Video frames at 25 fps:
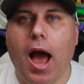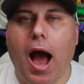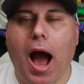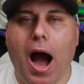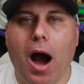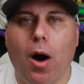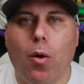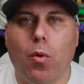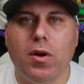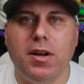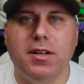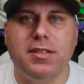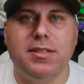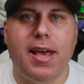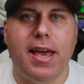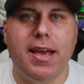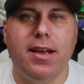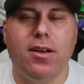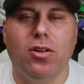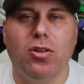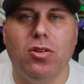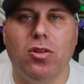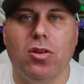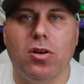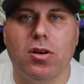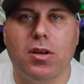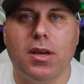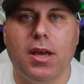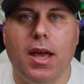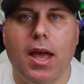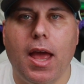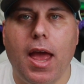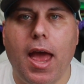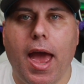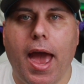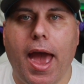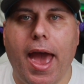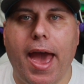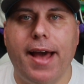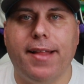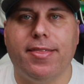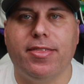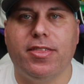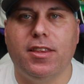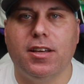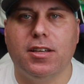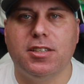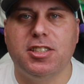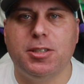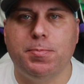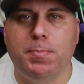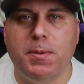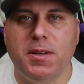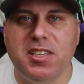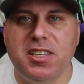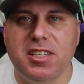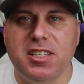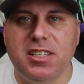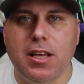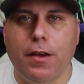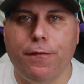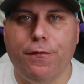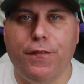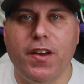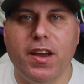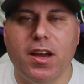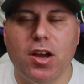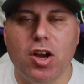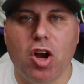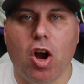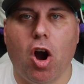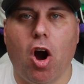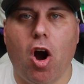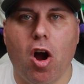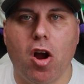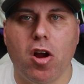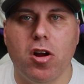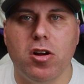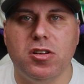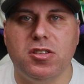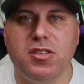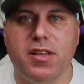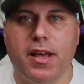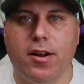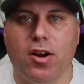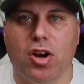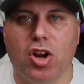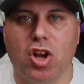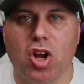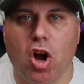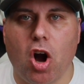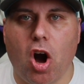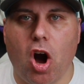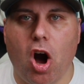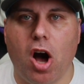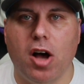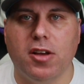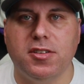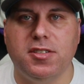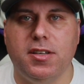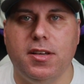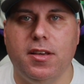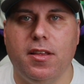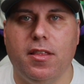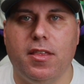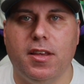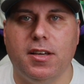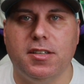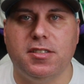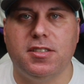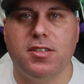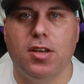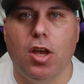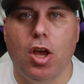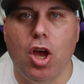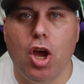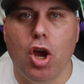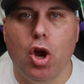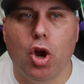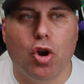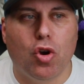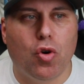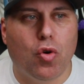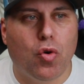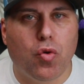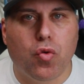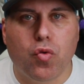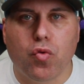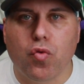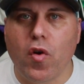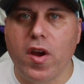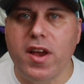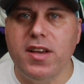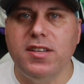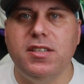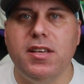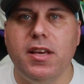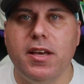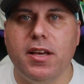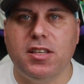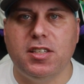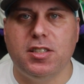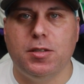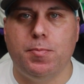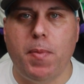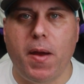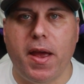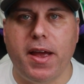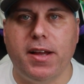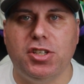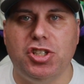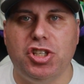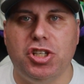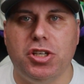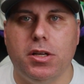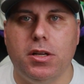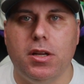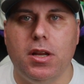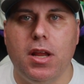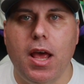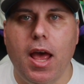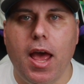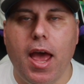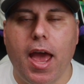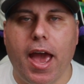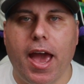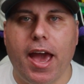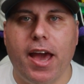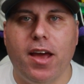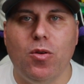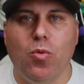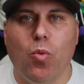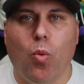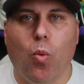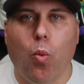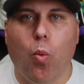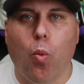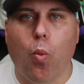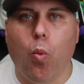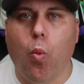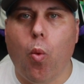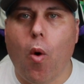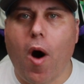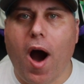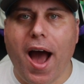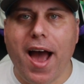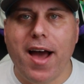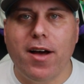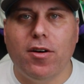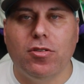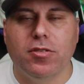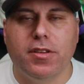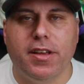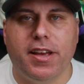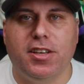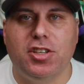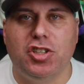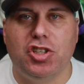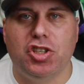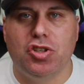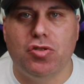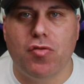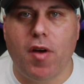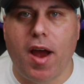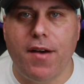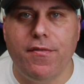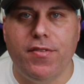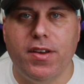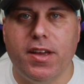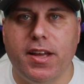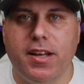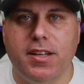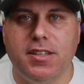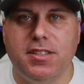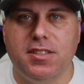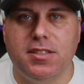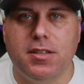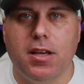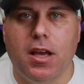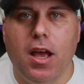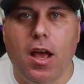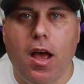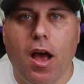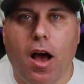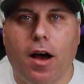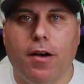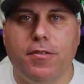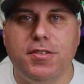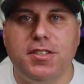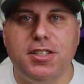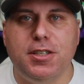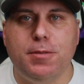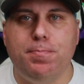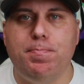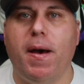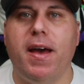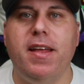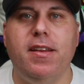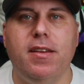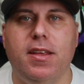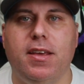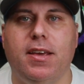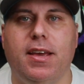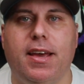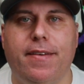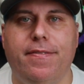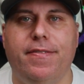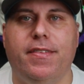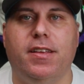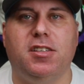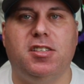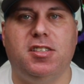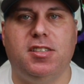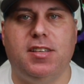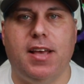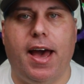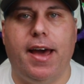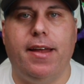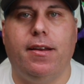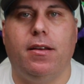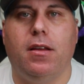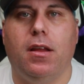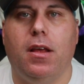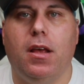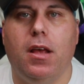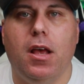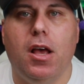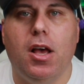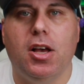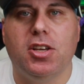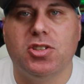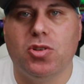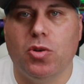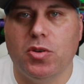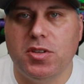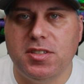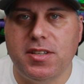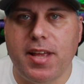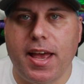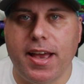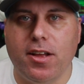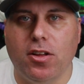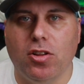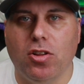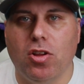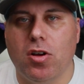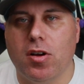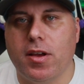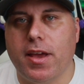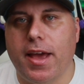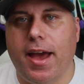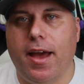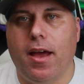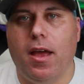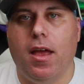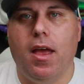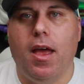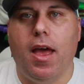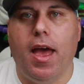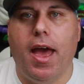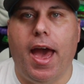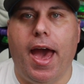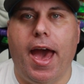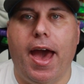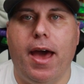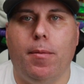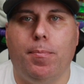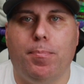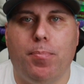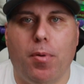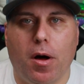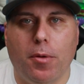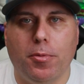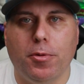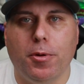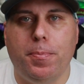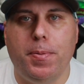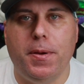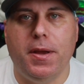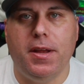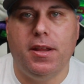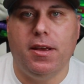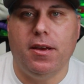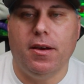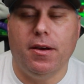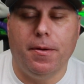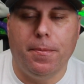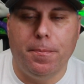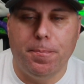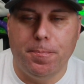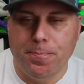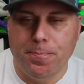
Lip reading: I want to take a look at the specific cards that are causing this crazy expansion and wild extravagance of spending in this set. So let's take a look at Bulbapedia.